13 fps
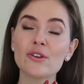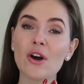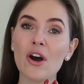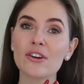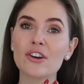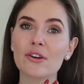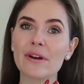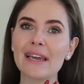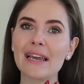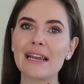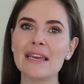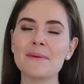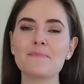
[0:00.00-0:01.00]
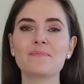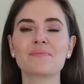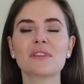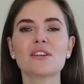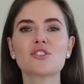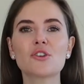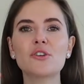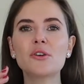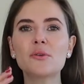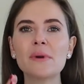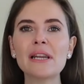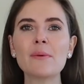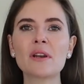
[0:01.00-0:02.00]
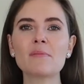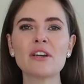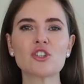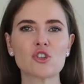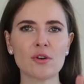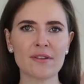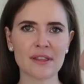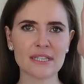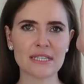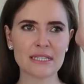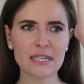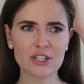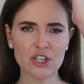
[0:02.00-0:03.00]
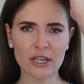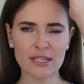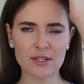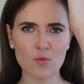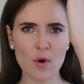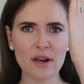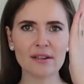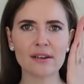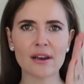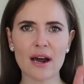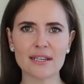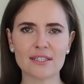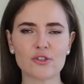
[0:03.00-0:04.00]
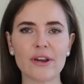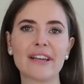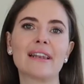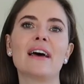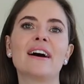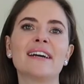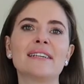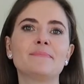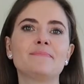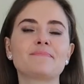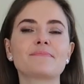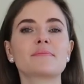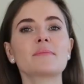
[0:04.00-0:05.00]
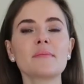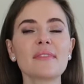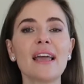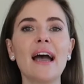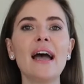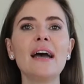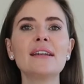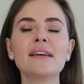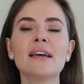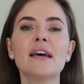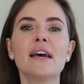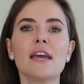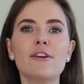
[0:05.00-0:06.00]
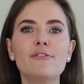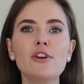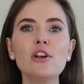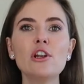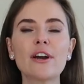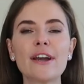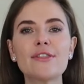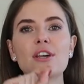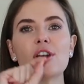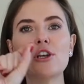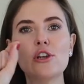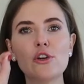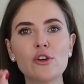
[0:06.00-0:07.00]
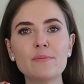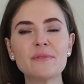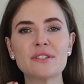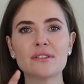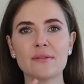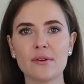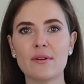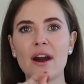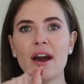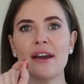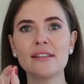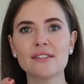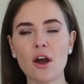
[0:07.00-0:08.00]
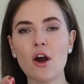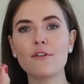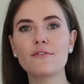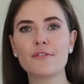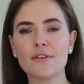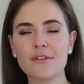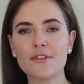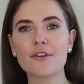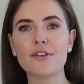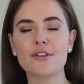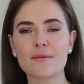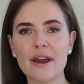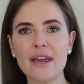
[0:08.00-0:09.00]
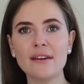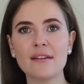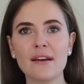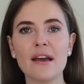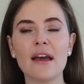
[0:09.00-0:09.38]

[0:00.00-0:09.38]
on correctly. So you really want to make sure that the stitching is in one nice straight line. And if you look at the loops, right, of the thread